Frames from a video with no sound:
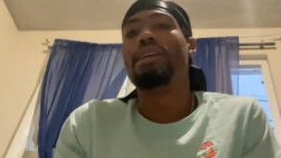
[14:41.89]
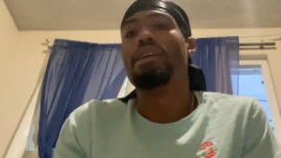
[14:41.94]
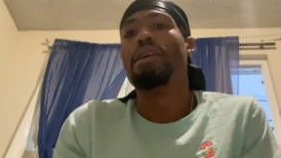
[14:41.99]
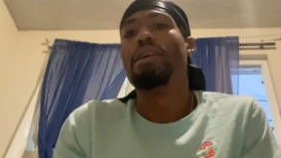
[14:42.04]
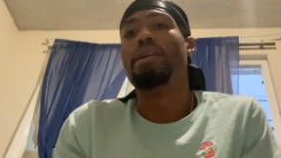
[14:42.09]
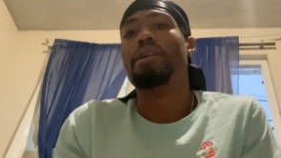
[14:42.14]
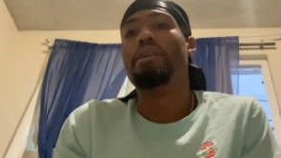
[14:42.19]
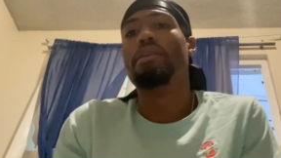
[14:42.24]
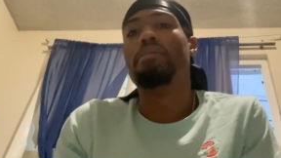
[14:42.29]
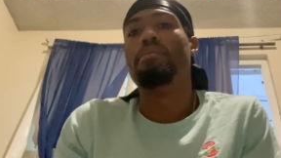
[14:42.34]

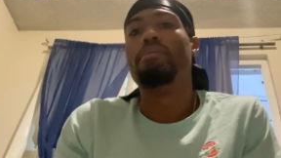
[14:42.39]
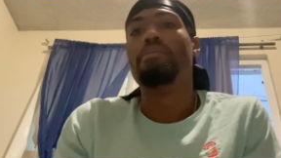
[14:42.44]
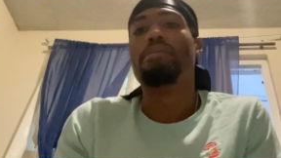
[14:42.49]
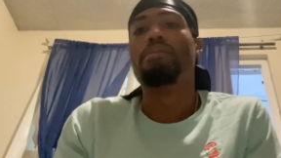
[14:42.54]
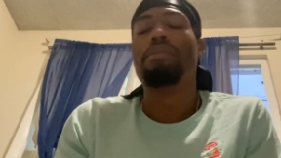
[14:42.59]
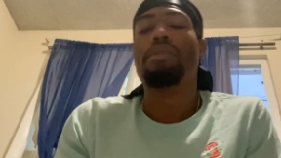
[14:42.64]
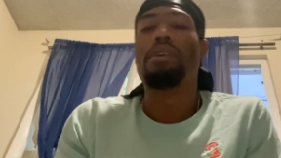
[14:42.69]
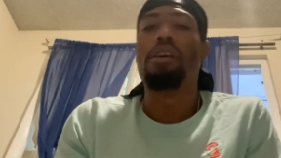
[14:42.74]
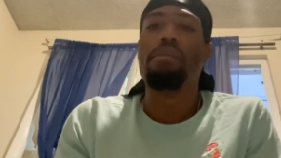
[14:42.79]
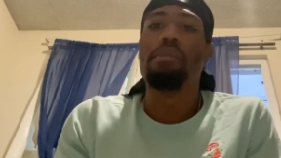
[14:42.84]
Um,
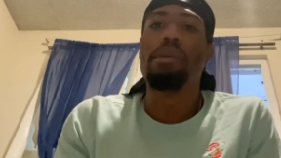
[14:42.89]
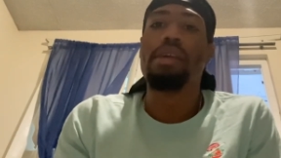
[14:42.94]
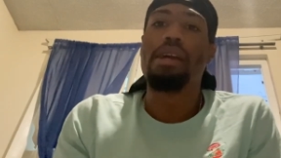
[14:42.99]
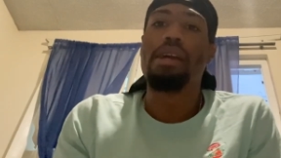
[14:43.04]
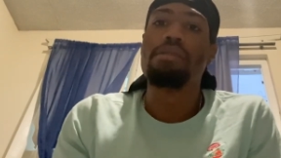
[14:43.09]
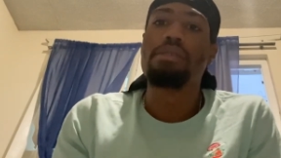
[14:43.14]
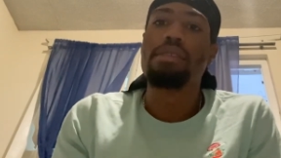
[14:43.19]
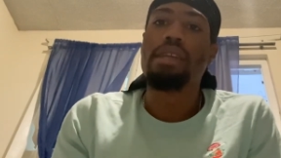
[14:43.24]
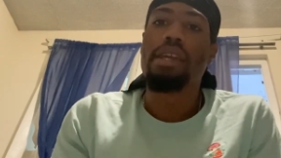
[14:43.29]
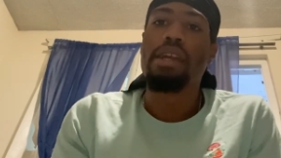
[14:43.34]
hope you
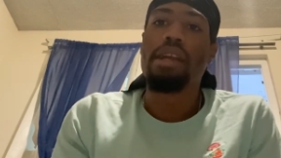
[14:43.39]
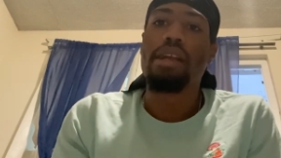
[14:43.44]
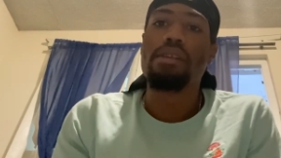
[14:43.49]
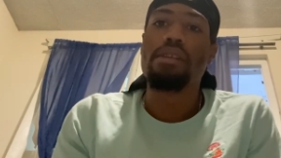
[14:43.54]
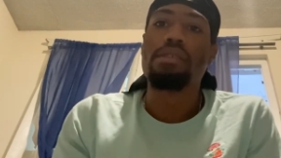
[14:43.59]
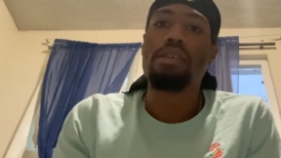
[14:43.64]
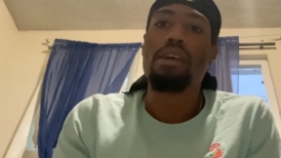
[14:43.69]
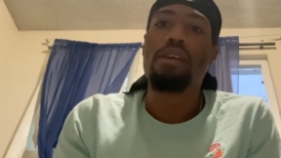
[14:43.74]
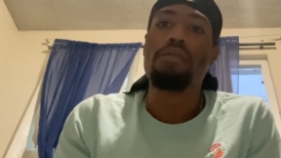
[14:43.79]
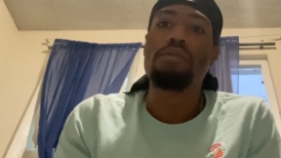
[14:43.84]
guys take care of
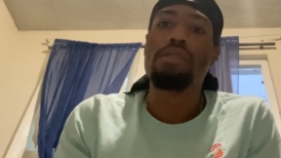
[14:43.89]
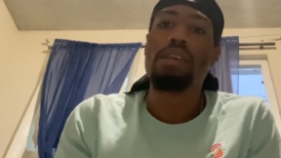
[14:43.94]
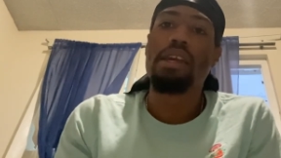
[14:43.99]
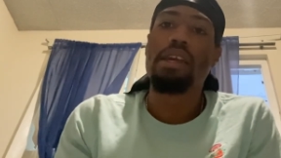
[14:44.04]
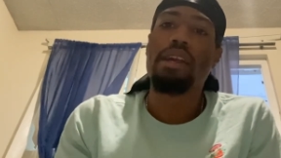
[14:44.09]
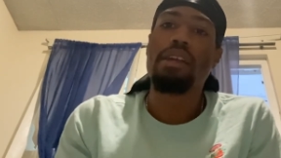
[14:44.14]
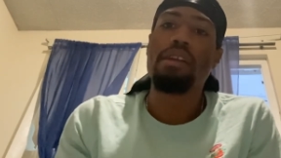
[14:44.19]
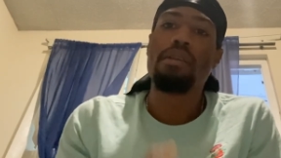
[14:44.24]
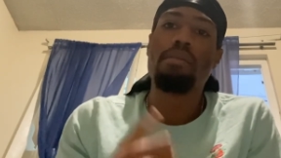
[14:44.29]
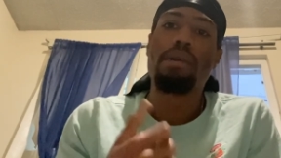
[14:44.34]
yourself, take
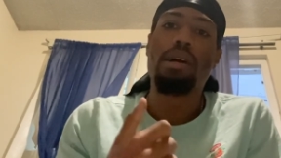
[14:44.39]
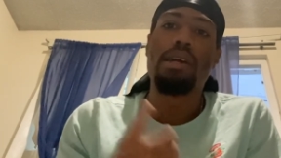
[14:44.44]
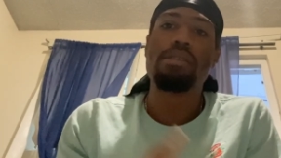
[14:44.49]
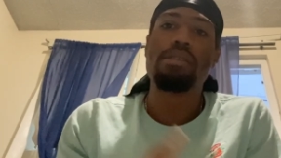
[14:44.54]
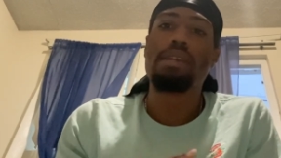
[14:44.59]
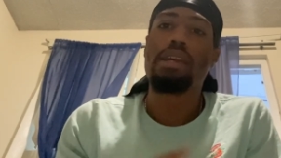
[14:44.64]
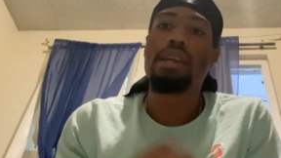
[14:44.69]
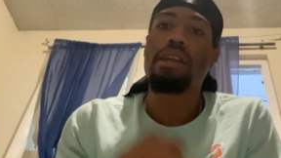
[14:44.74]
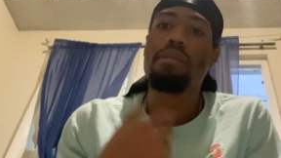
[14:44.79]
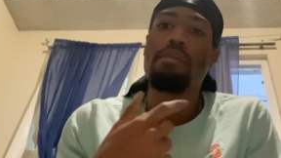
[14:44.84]
care of your mind,
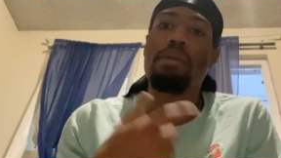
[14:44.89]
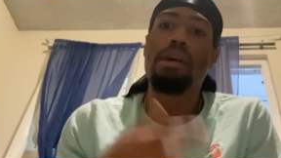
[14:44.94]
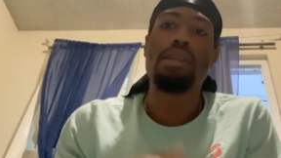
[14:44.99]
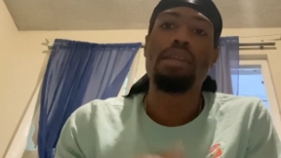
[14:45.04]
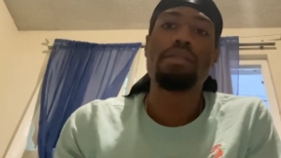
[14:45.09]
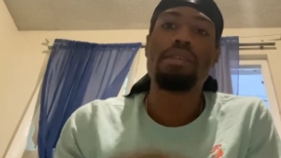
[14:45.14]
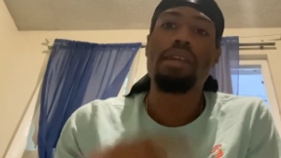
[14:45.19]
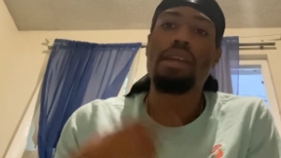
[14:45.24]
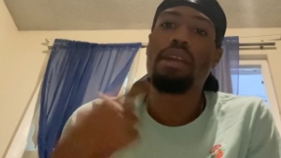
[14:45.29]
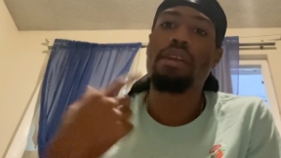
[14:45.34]
take care of your body,
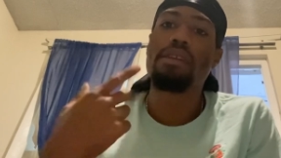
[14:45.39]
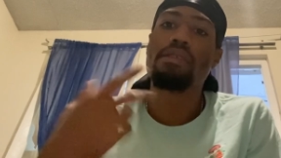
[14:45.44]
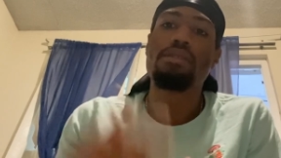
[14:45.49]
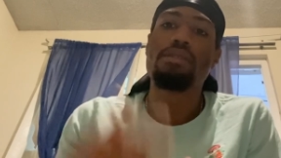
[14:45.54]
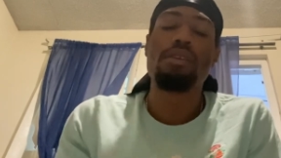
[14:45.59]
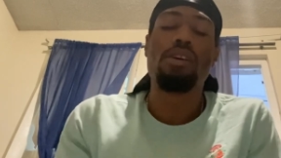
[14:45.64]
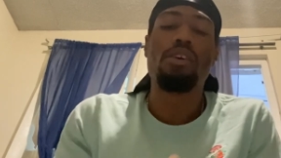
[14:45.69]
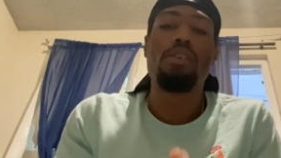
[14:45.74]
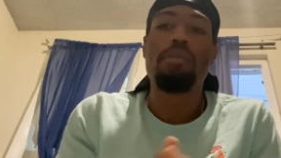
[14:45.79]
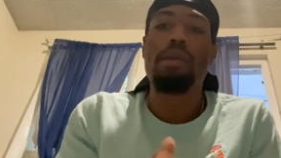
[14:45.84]
take care of your
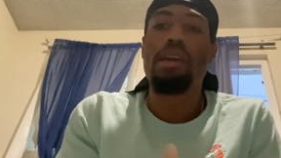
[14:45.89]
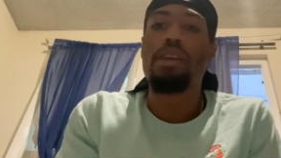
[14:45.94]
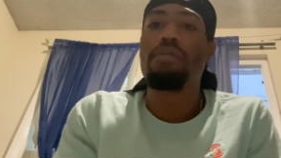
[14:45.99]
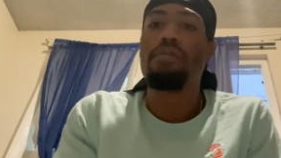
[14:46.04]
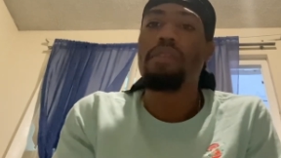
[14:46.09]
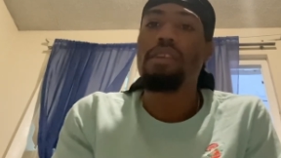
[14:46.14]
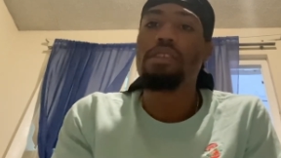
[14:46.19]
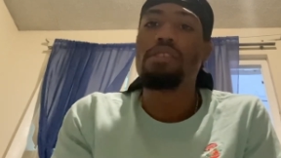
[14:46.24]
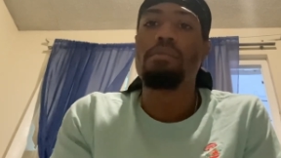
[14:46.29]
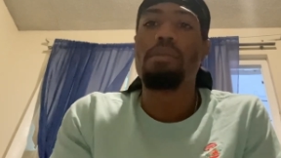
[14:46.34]
soul, man.
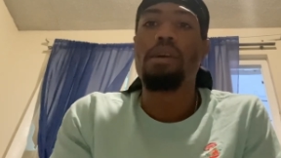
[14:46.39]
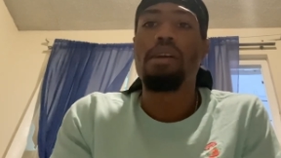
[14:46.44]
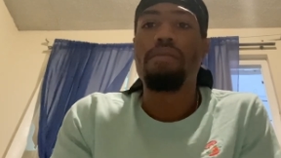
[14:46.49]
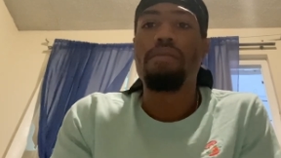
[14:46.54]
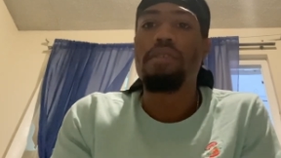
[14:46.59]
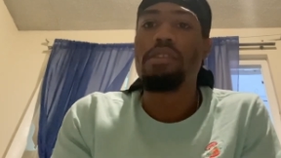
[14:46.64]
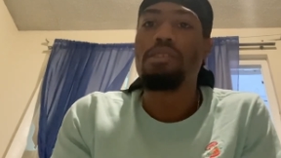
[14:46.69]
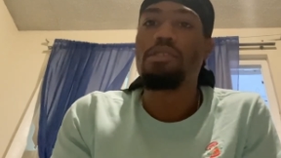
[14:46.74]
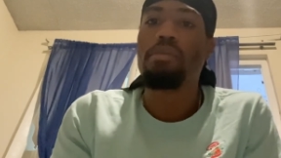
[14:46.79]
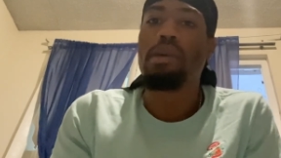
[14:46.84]
Feed your mind,
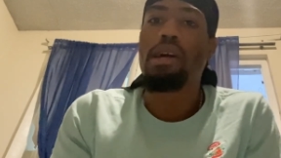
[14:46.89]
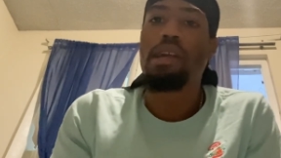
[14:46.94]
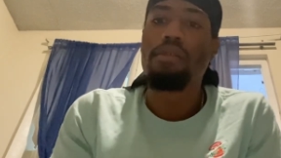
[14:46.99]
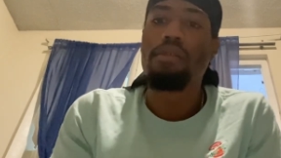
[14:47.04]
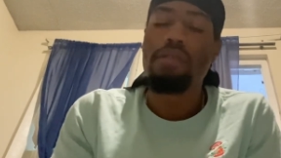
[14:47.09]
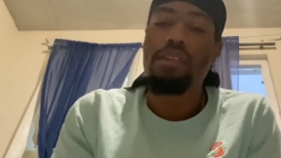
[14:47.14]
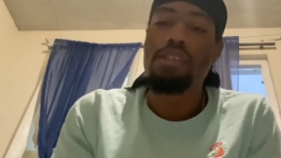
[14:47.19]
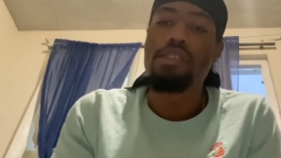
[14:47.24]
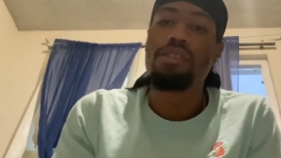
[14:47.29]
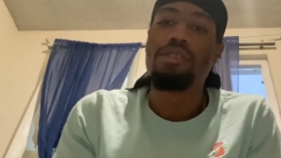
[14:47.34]
feed your body,
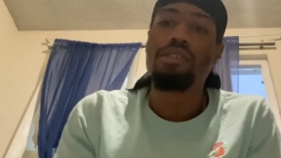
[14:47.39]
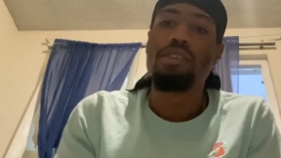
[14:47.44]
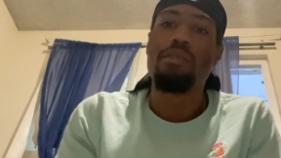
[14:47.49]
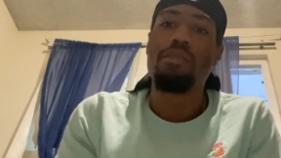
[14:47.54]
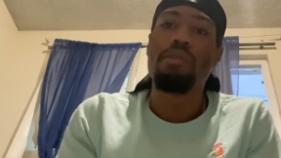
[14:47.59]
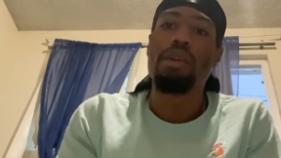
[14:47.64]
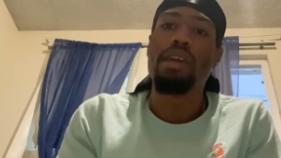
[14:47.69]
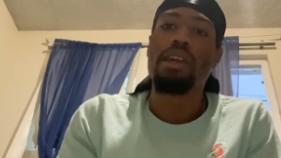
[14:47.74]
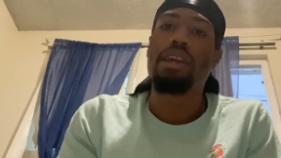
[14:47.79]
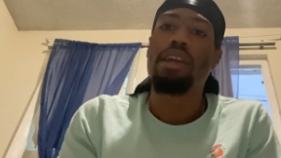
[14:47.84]
feed your soul,
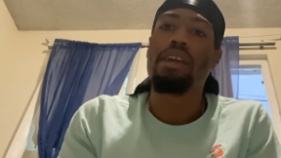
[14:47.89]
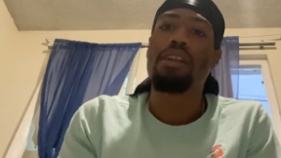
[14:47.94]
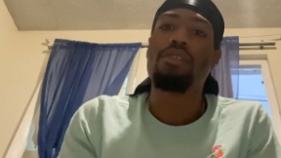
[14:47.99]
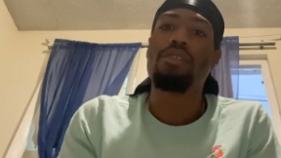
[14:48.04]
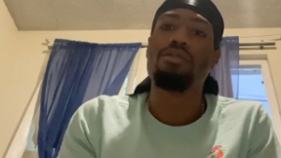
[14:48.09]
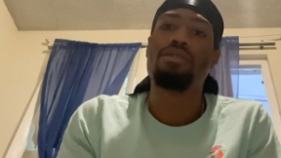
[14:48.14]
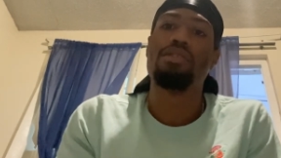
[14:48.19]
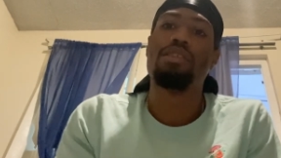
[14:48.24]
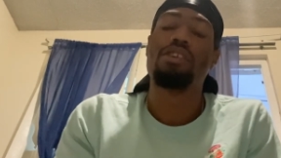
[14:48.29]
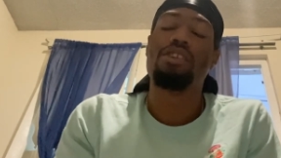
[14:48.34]
man. Get
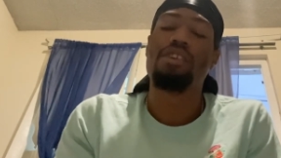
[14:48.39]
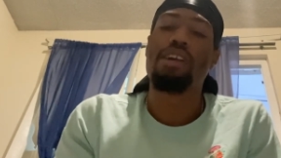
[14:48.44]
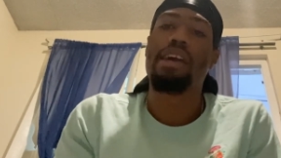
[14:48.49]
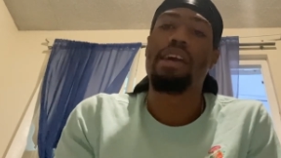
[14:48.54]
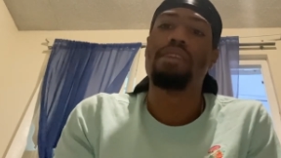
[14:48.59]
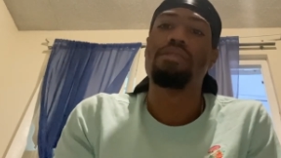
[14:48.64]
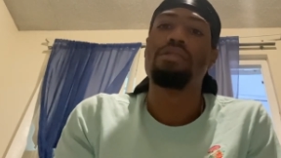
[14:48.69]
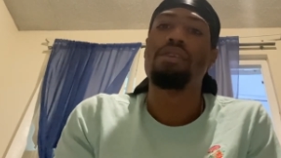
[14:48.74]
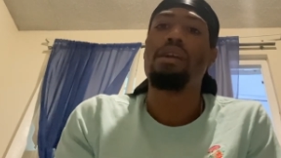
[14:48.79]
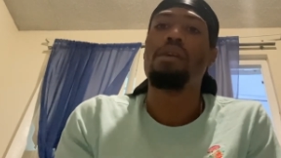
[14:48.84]
closer to
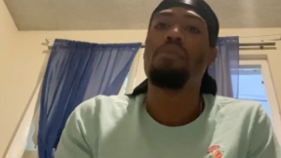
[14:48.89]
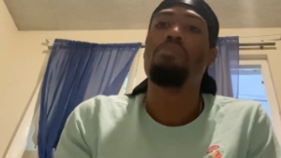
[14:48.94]
Christ.